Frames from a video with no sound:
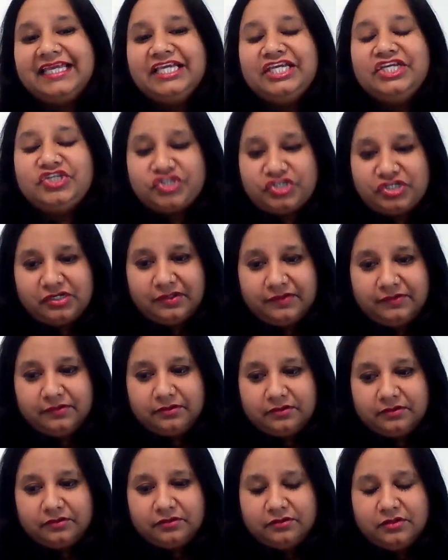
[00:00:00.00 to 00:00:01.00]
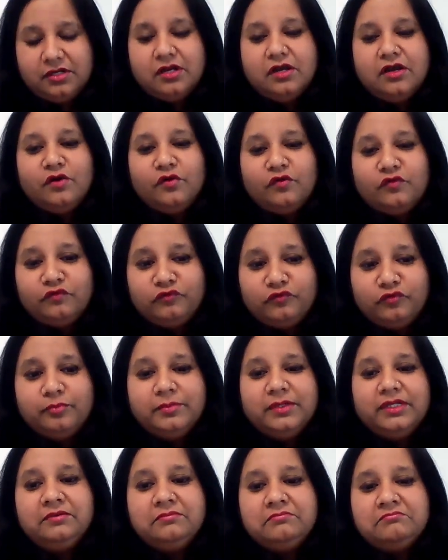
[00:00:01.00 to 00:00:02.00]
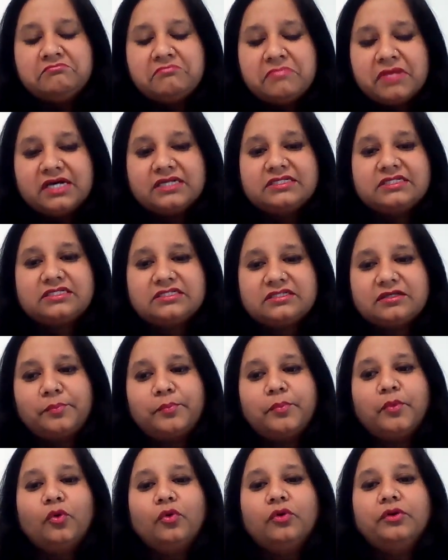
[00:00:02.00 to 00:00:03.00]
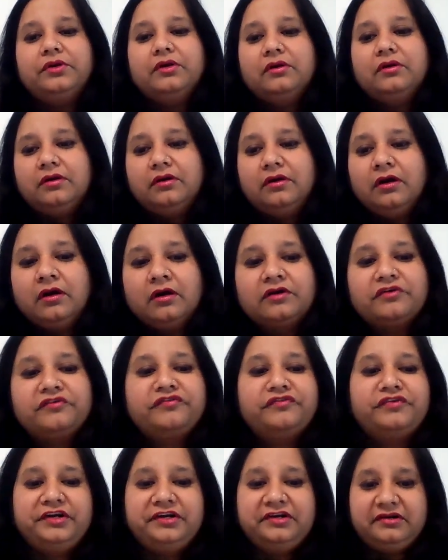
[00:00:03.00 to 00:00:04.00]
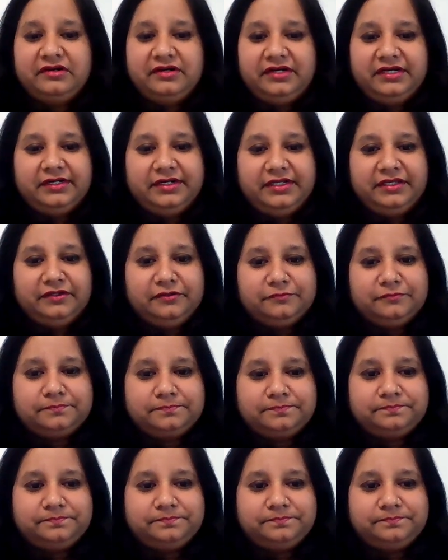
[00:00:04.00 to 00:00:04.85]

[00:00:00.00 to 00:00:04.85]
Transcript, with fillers: each other. Women must support her fraternity.